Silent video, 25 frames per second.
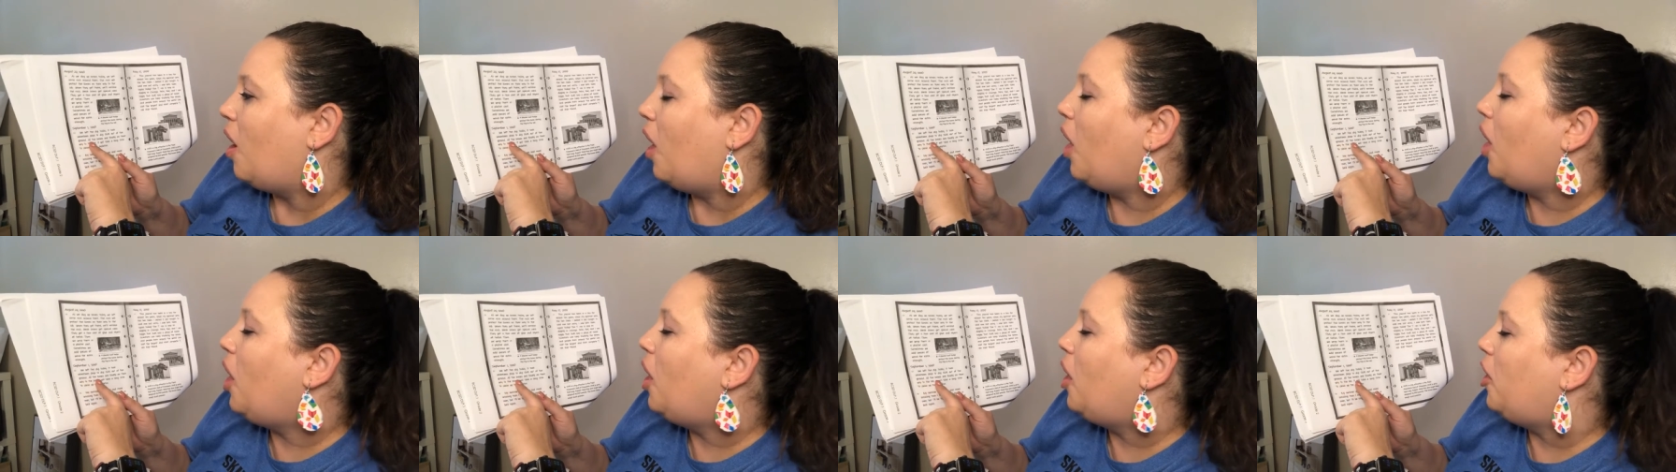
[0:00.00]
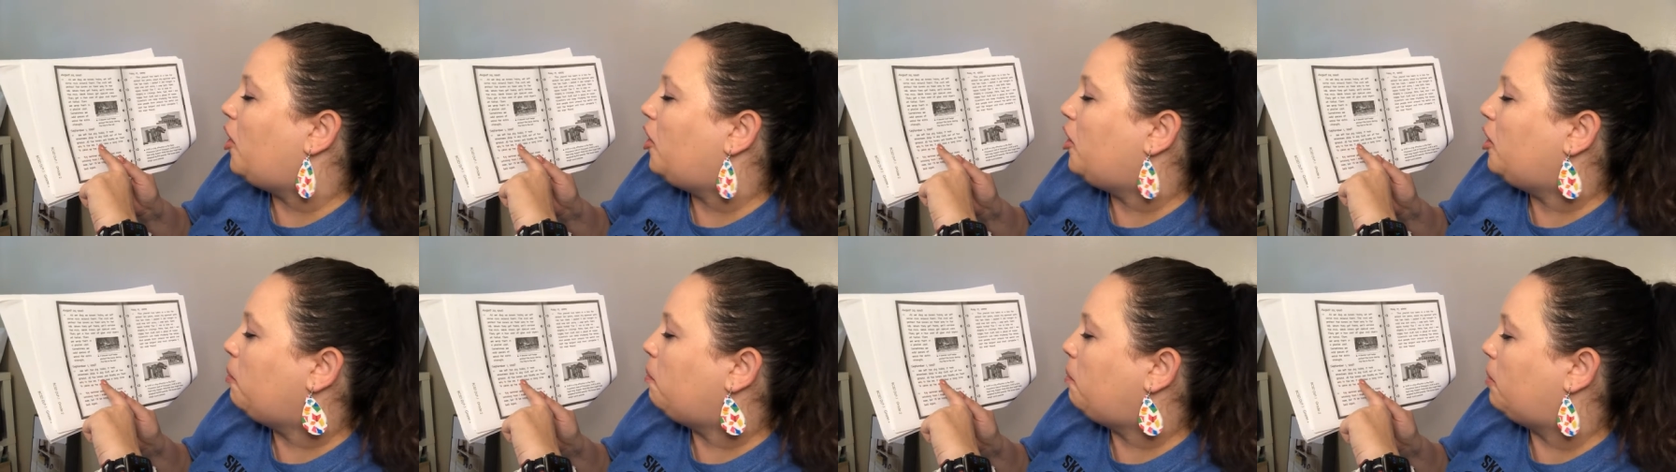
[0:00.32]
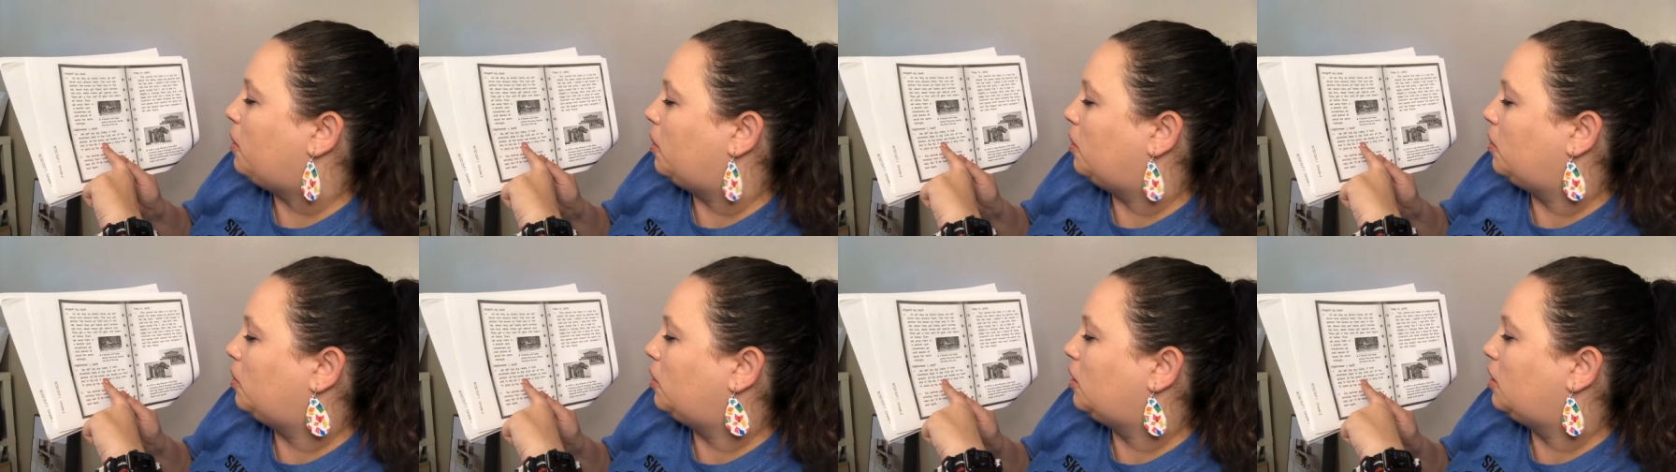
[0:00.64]
All the
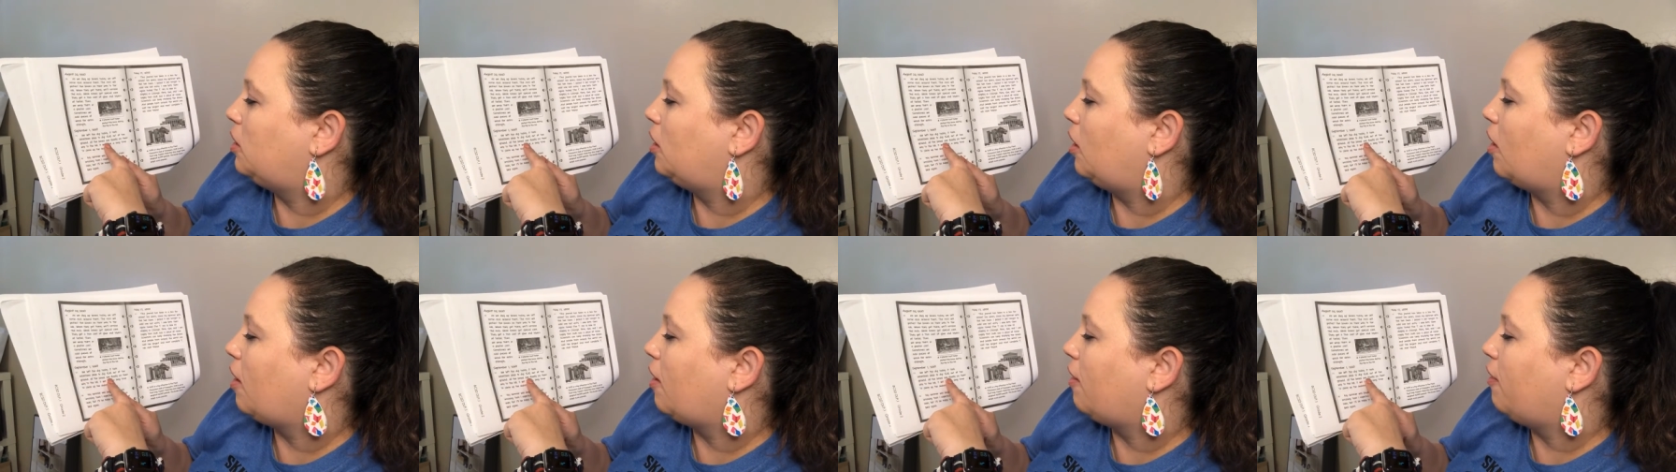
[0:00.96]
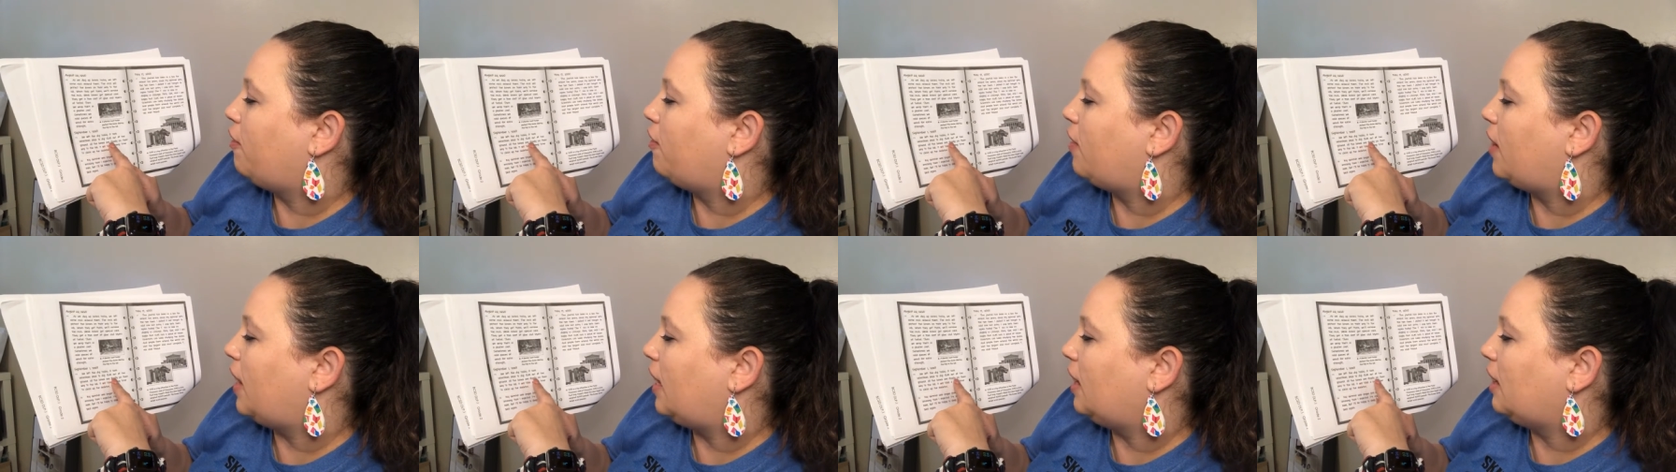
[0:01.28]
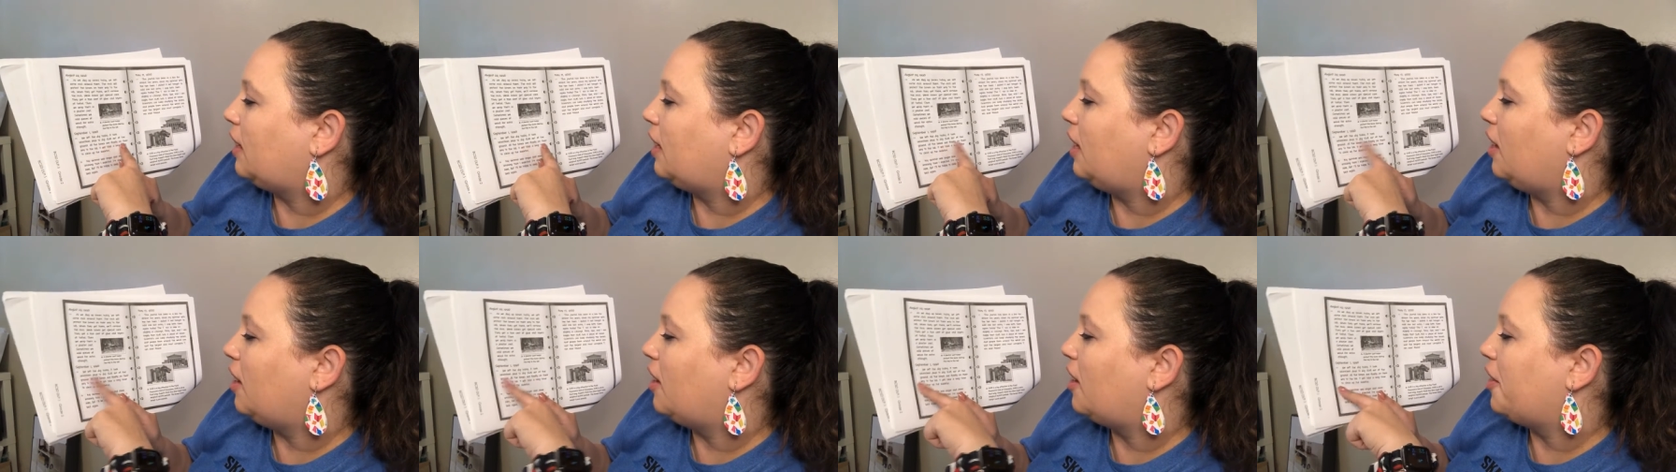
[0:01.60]
bones are
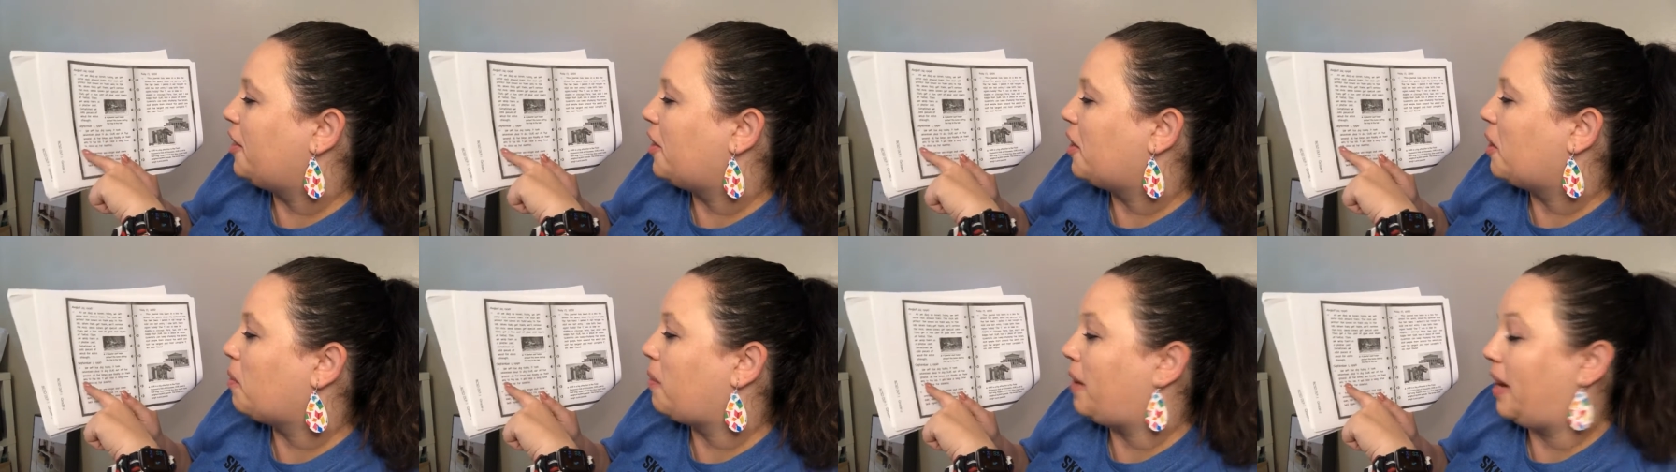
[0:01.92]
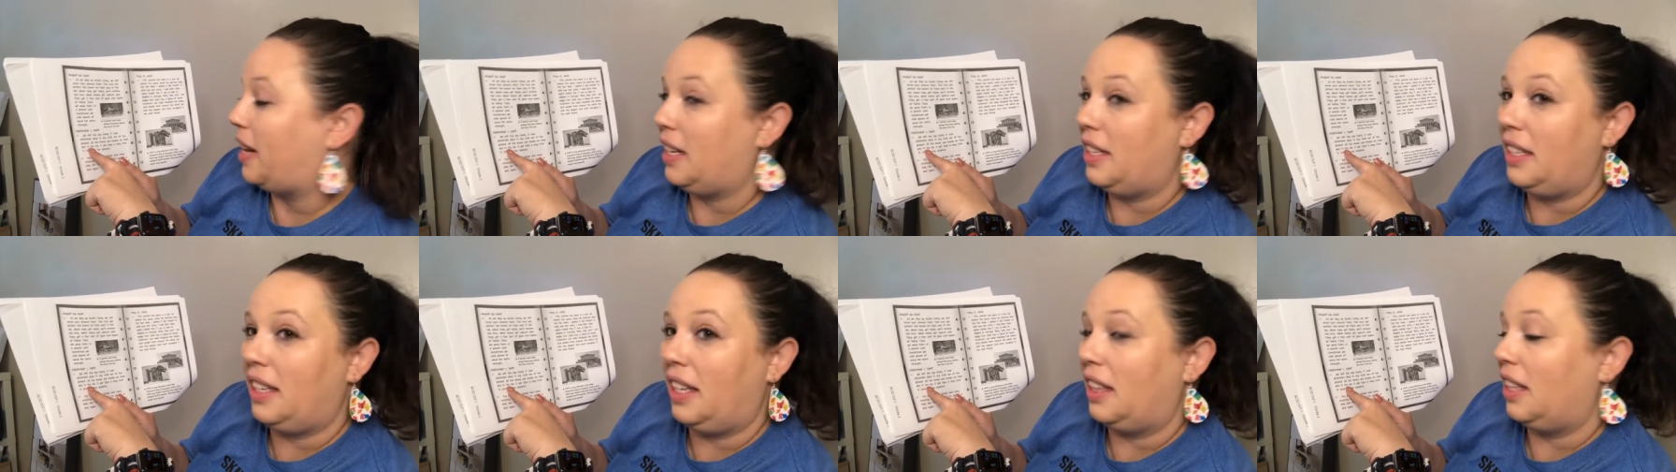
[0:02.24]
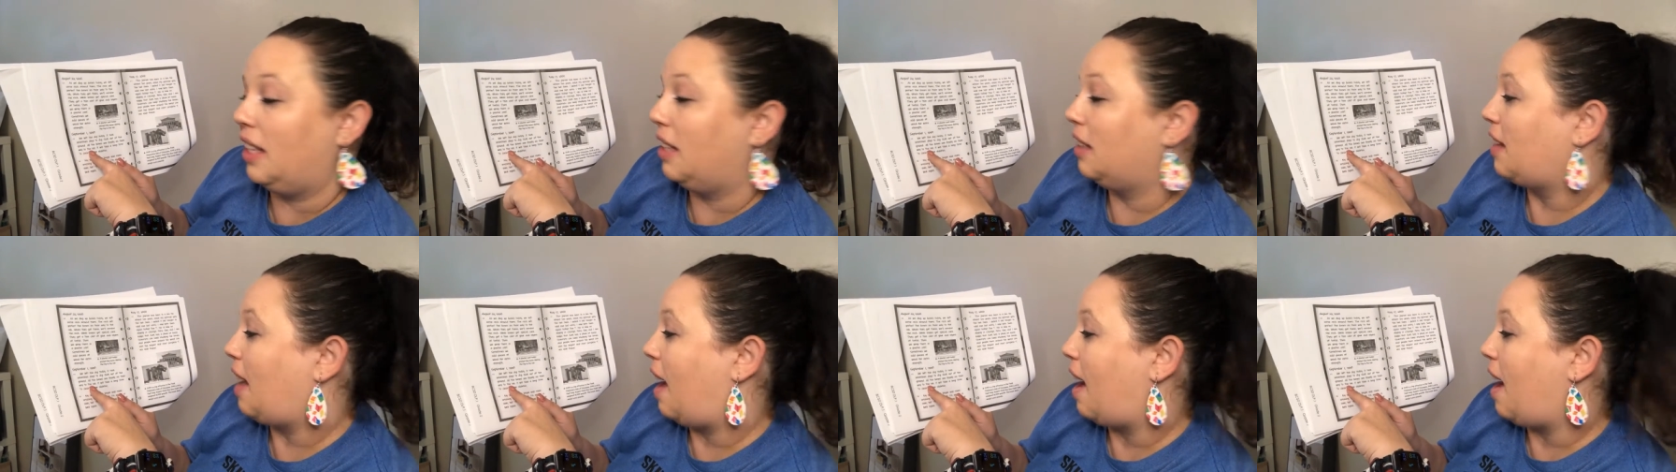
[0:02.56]
finally on their way to
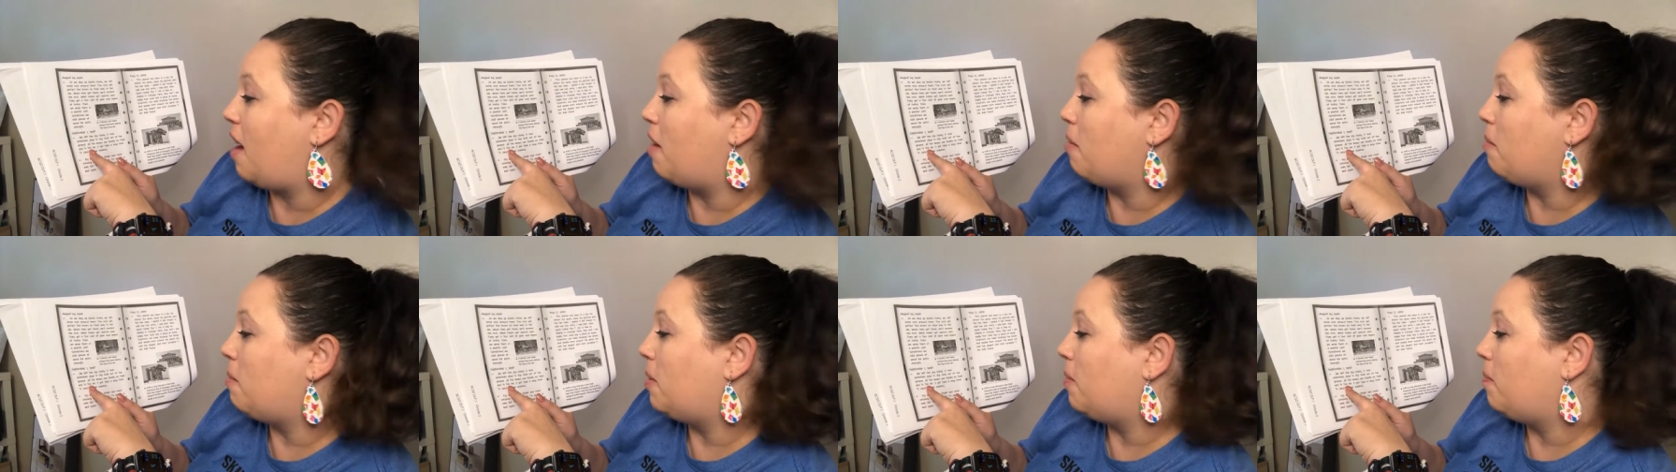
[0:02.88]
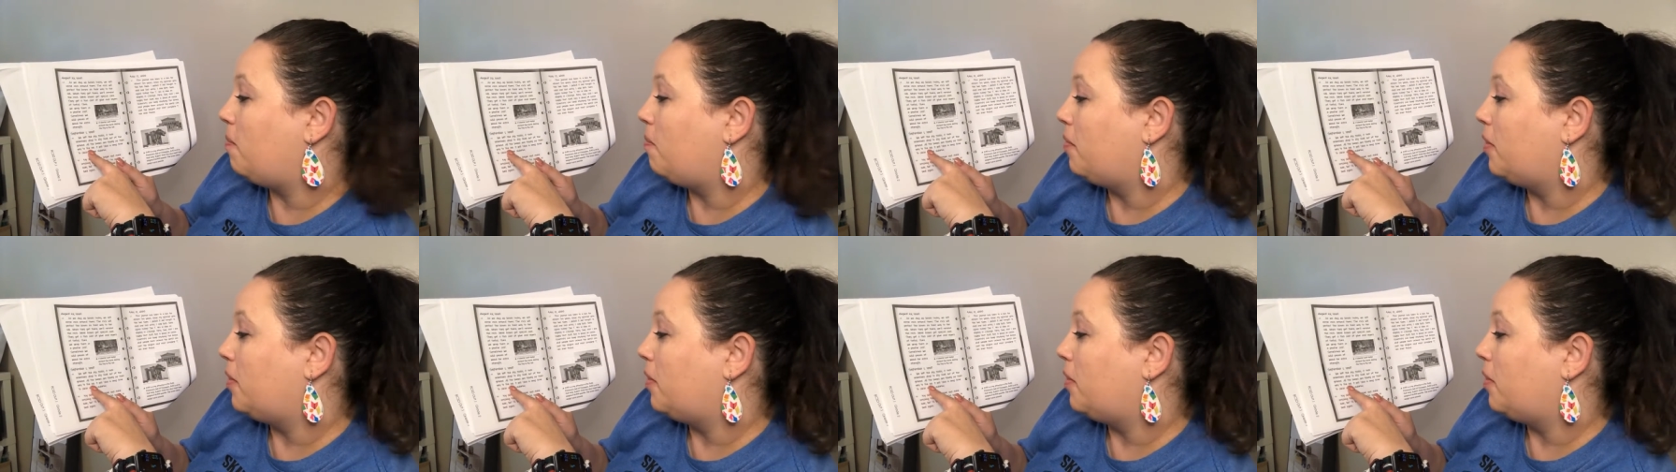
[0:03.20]
the lab.